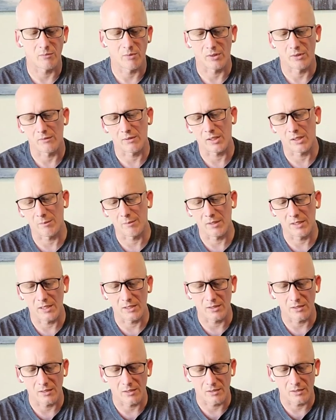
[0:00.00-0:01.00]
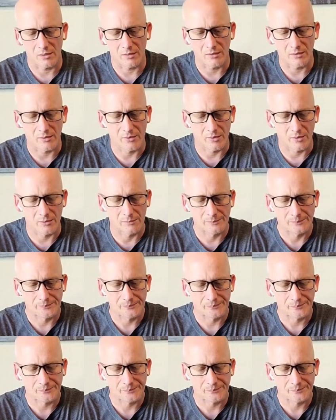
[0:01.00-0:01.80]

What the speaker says: what the recommendation is here. So,